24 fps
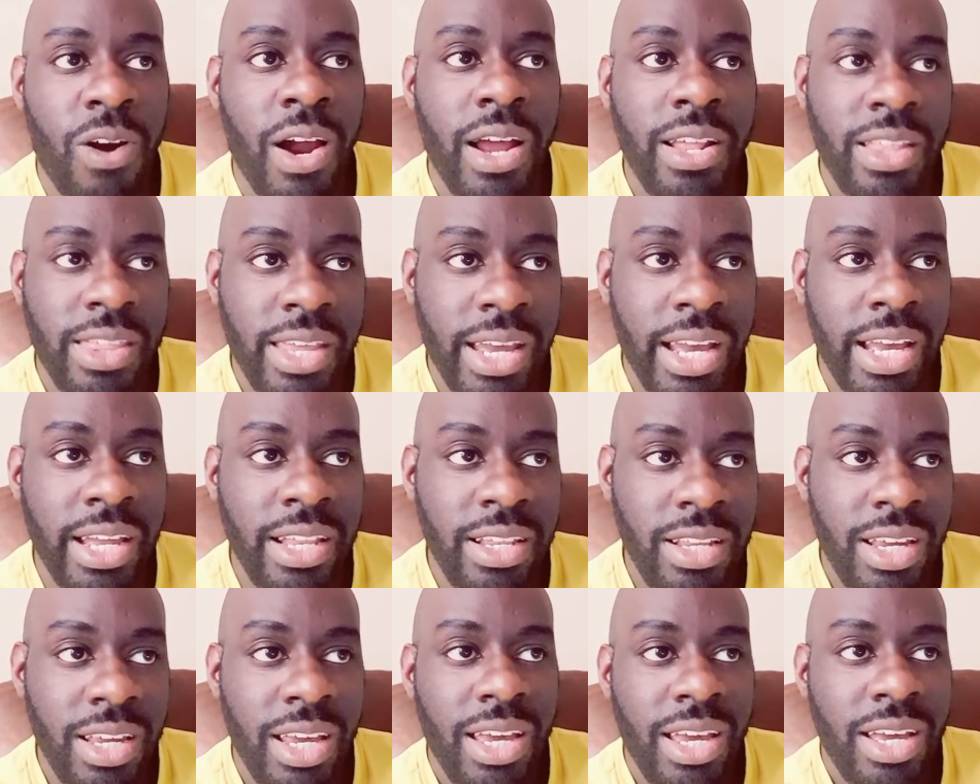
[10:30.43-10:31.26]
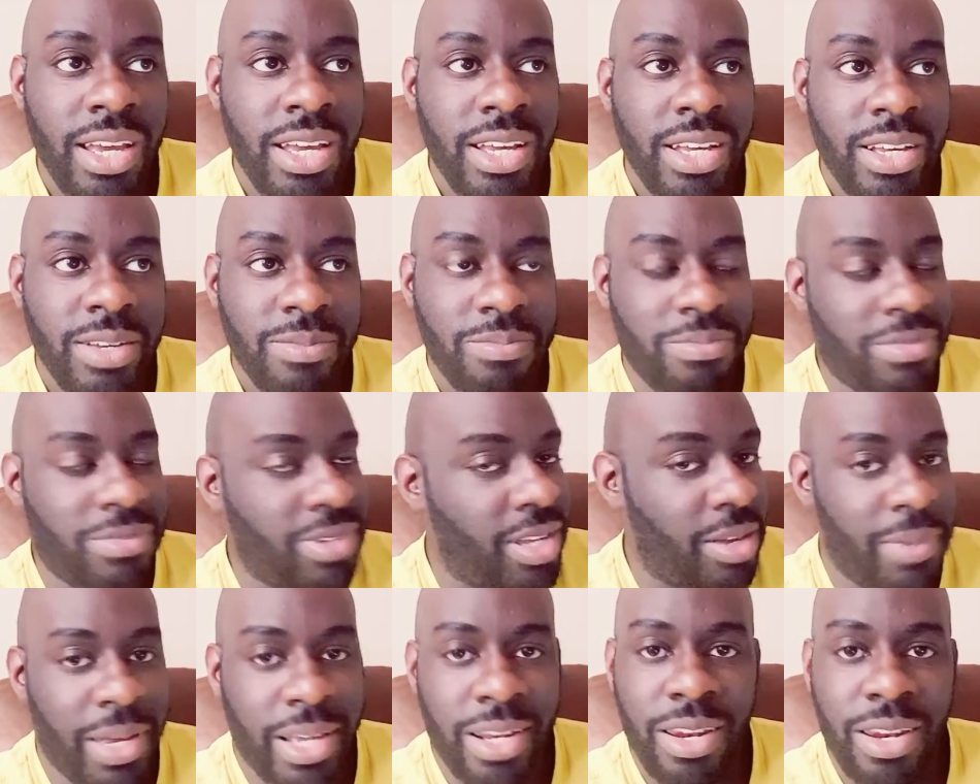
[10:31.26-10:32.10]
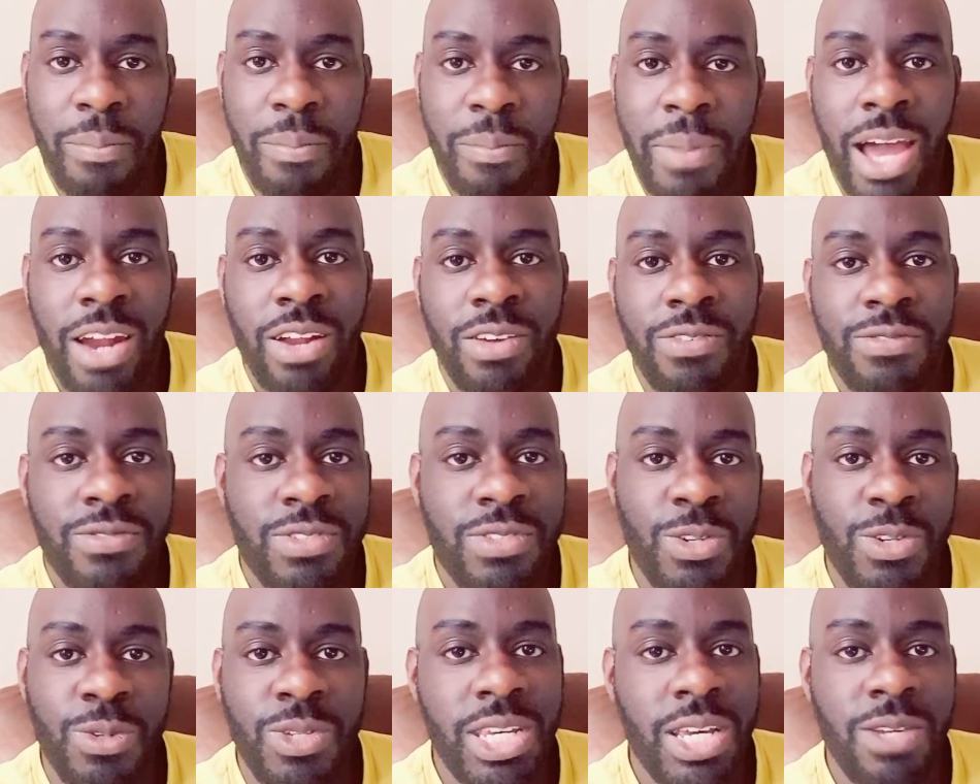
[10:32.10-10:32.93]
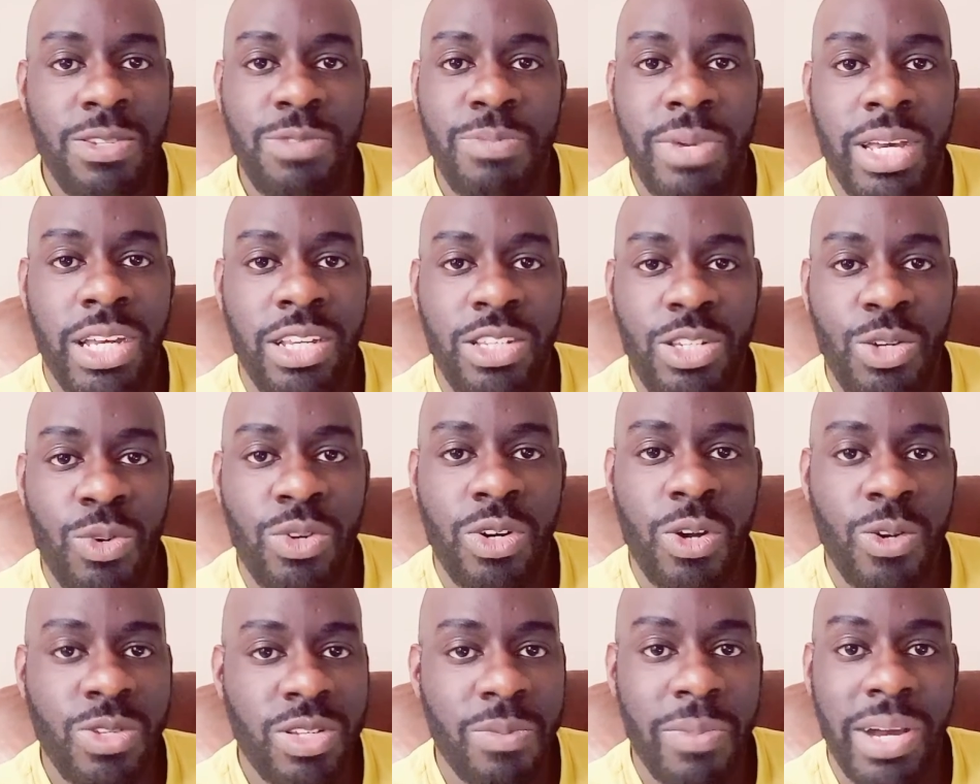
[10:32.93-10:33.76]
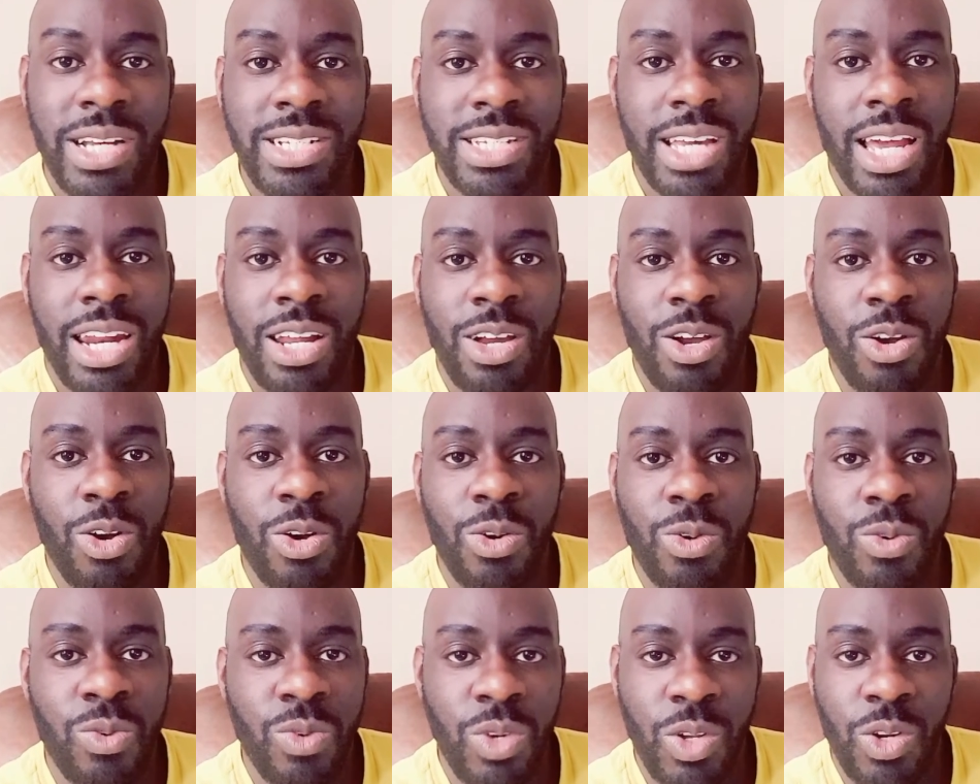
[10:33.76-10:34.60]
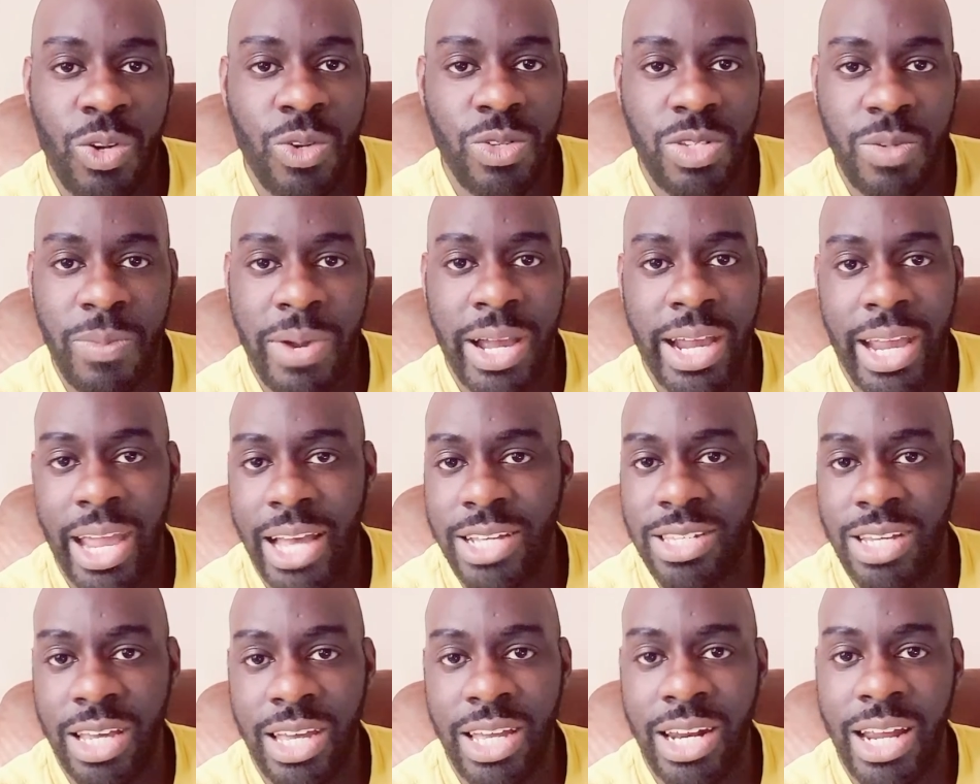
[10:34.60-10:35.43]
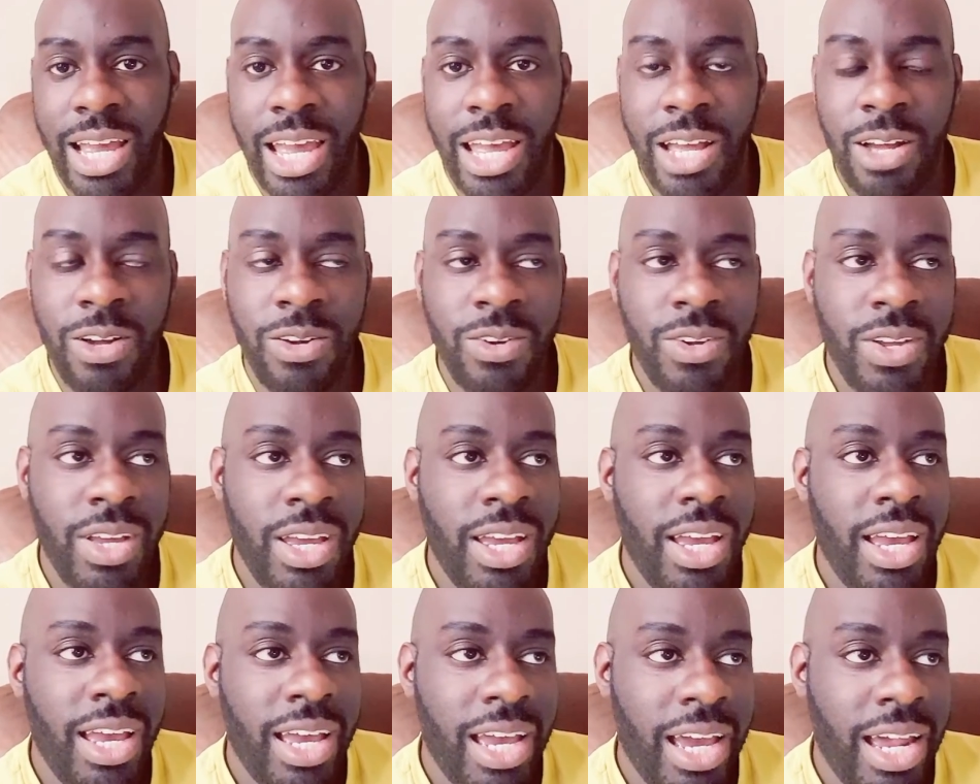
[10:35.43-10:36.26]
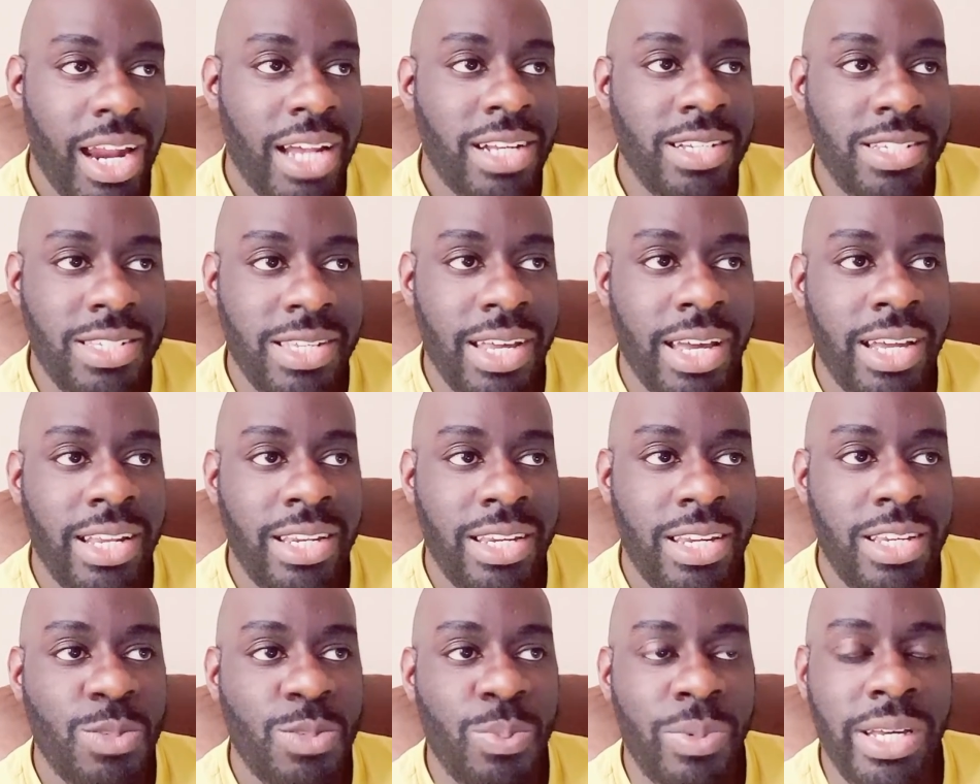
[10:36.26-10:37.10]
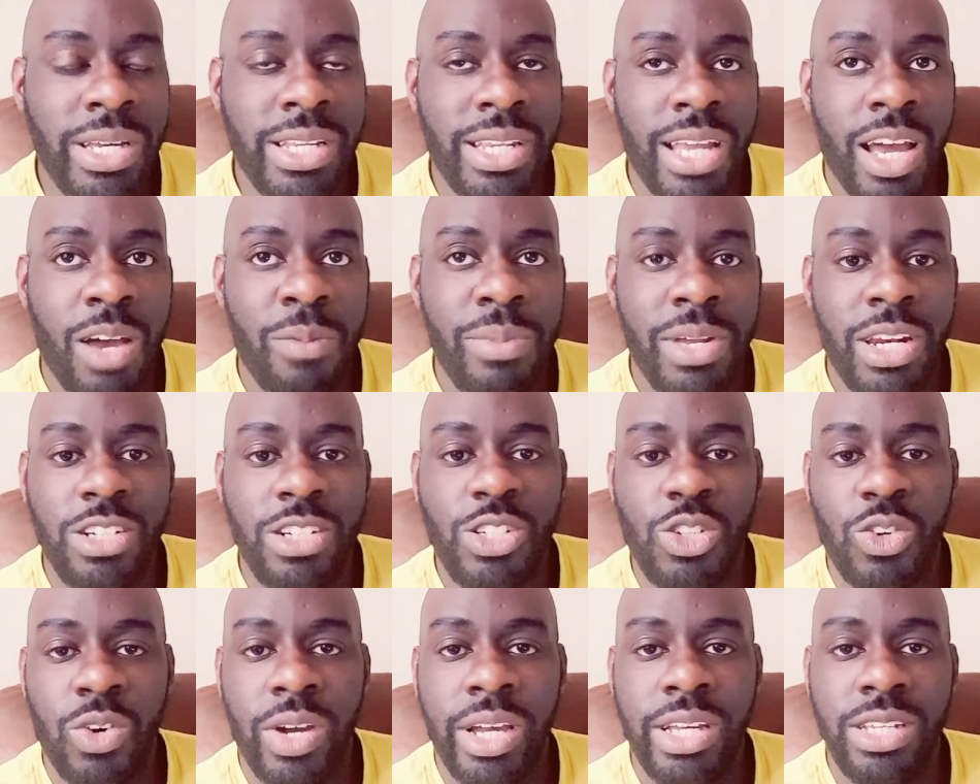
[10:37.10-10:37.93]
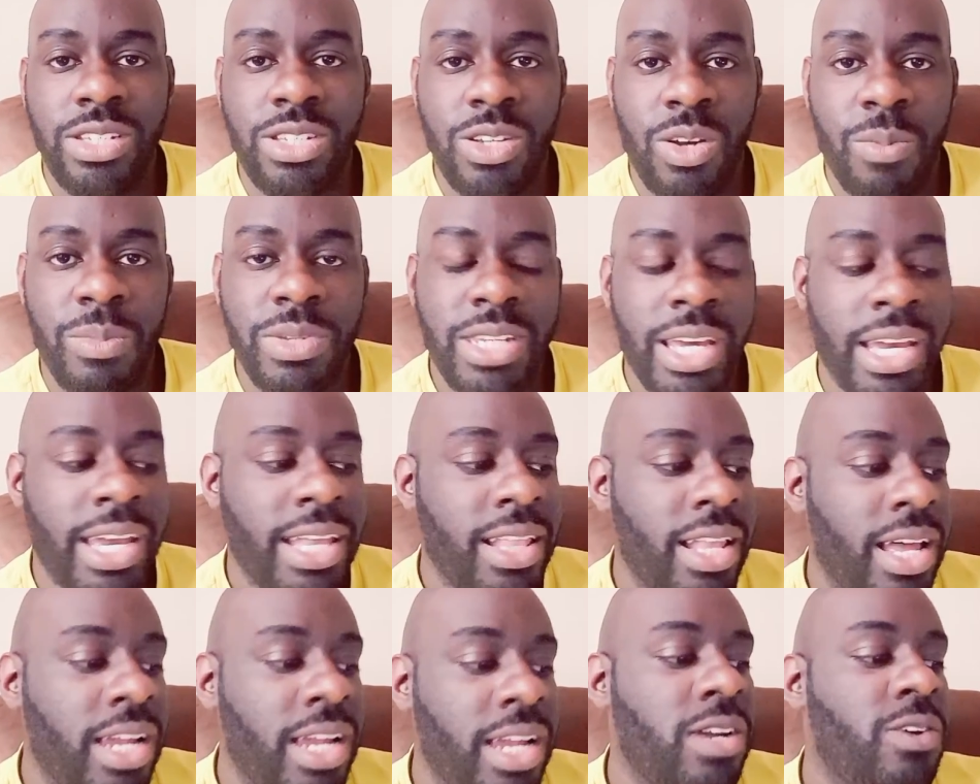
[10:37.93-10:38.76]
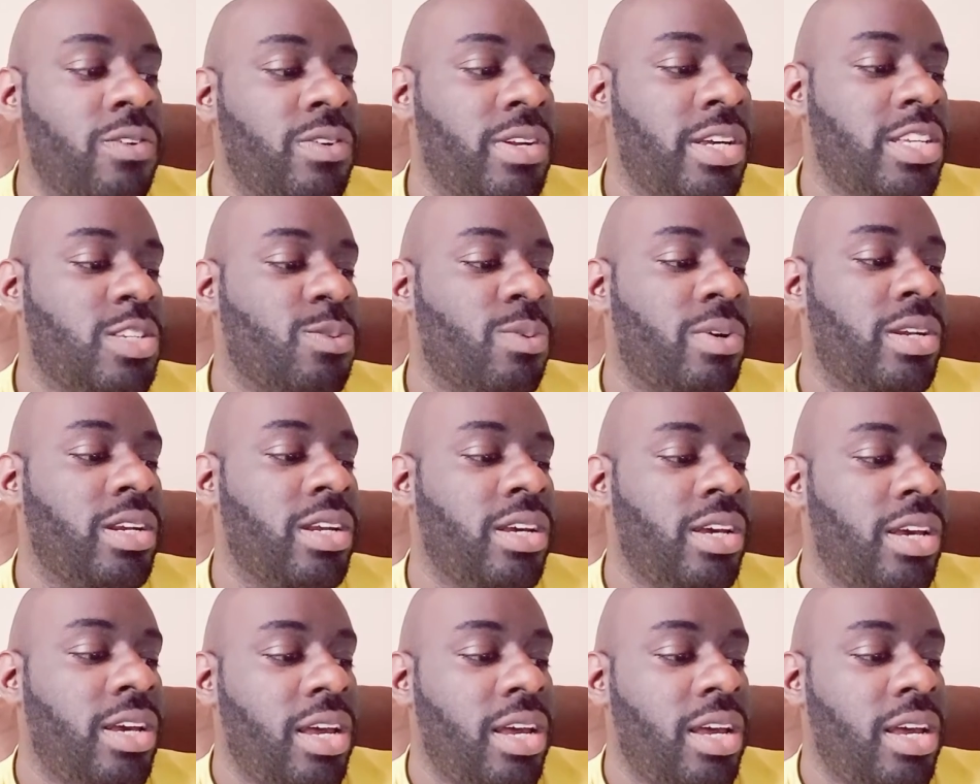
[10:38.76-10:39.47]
I mean, the battle of two teams being 2-0, somebody's got to go. Somebody has to get an L, and I just think this week that'll be Detroit. So I'm gonna take Atlanta on this one.